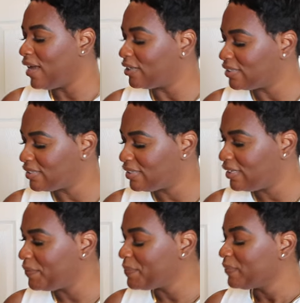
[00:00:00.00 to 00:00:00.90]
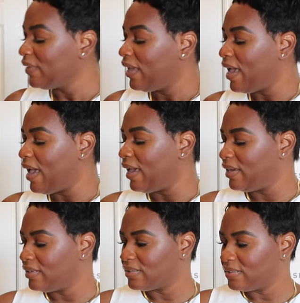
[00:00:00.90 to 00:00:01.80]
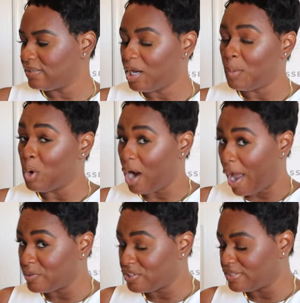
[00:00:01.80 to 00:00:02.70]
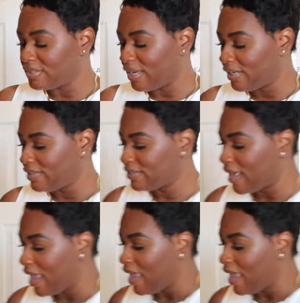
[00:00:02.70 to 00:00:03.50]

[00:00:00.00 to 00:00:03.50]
honestly and more options that is